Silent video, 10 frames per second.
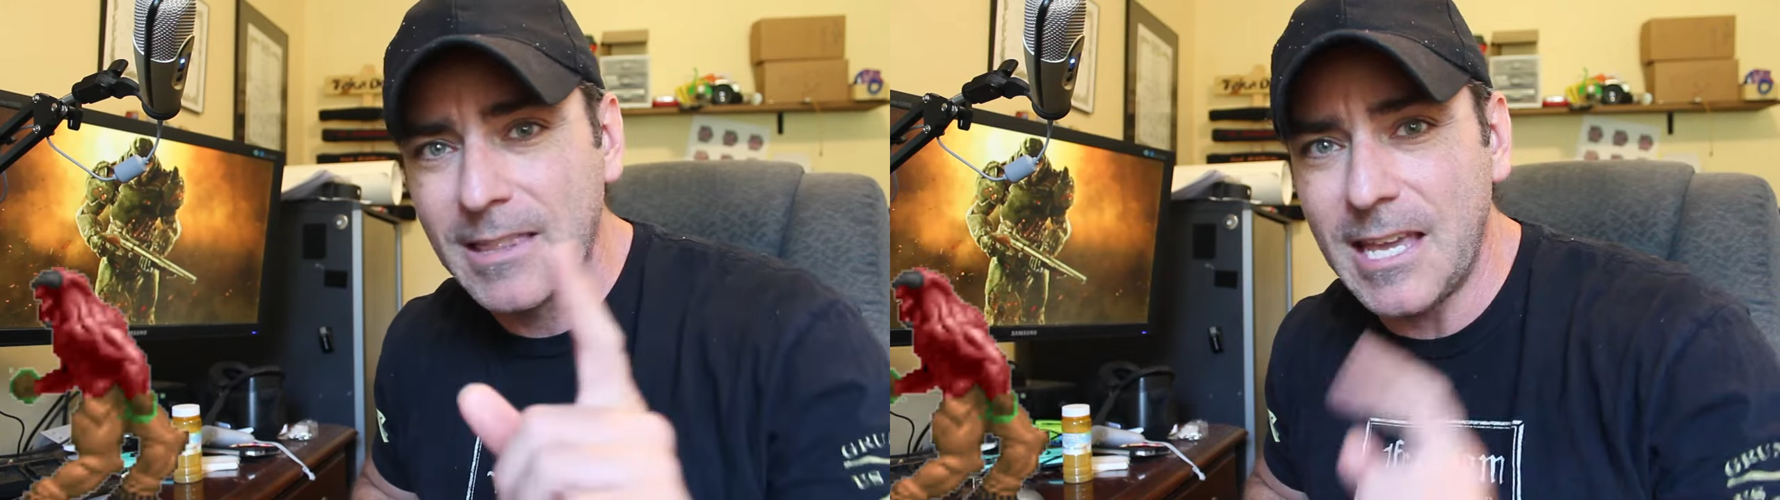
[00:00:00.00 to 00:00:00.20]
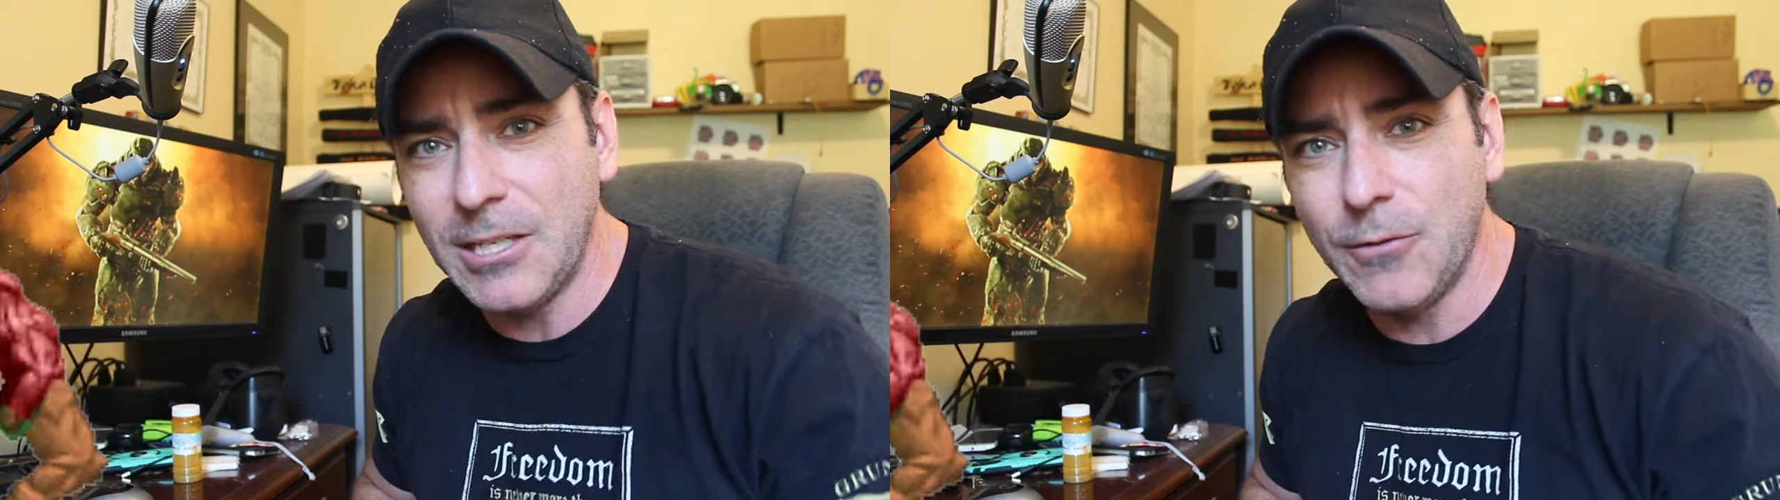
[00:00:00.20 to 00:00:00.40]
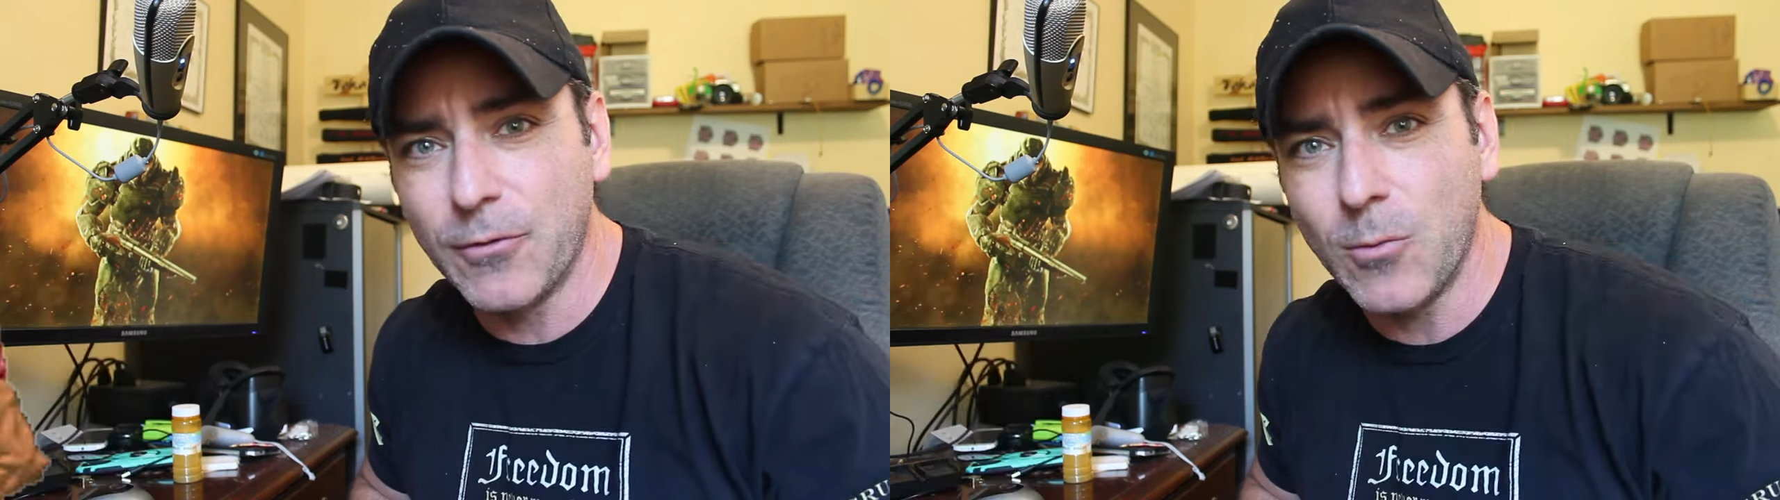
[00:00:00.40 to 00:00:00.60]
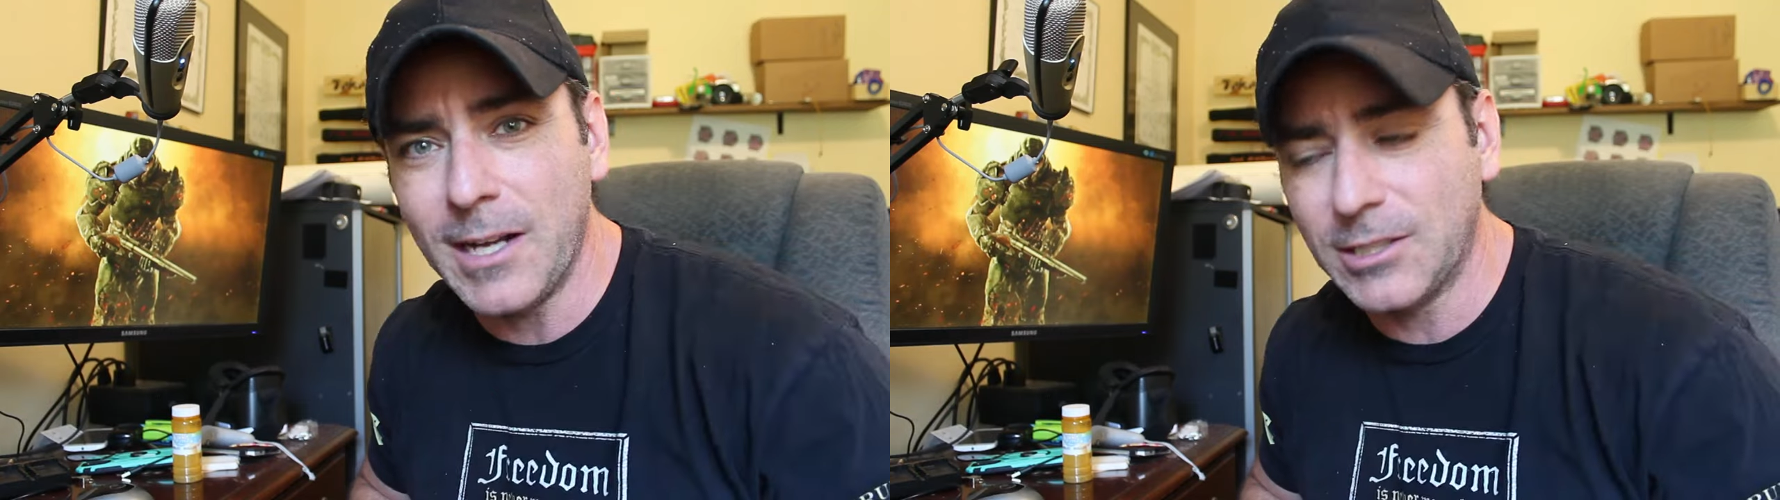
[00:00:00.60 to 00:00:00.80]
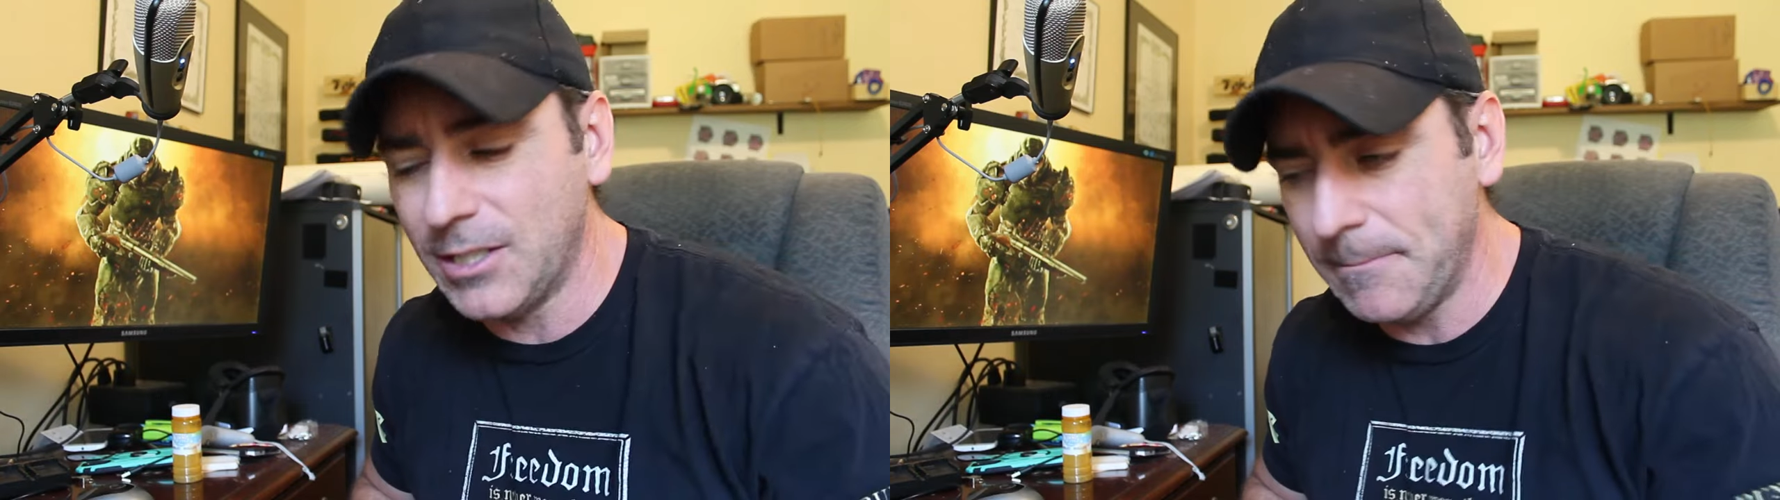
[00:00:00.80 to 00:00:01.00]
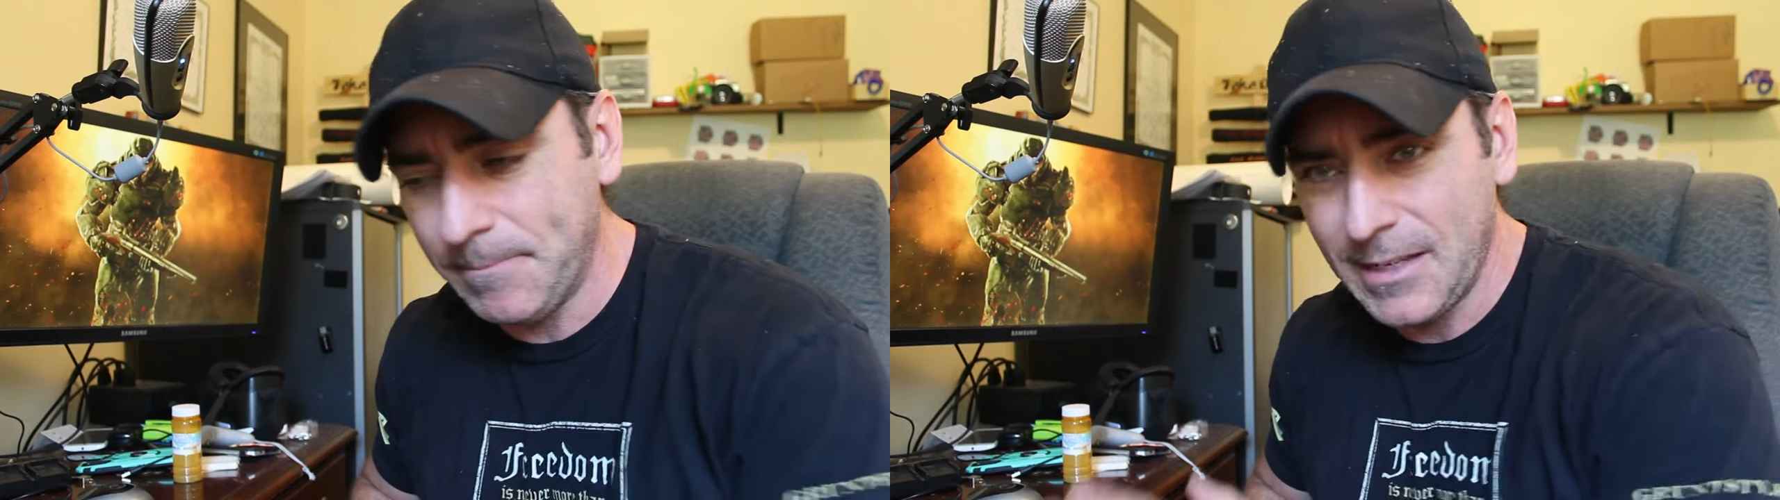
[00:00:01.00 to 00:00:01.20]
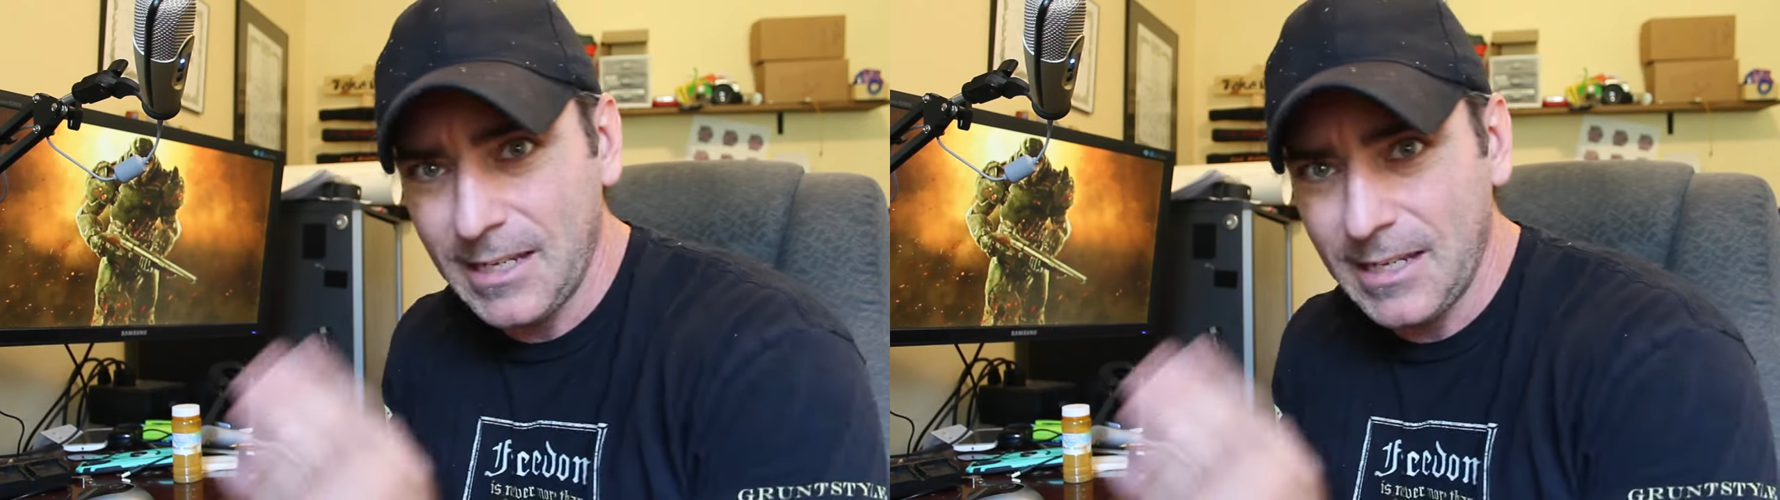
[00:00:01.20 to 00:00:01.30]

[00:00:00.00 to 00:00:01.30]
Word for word: Thank you for watching.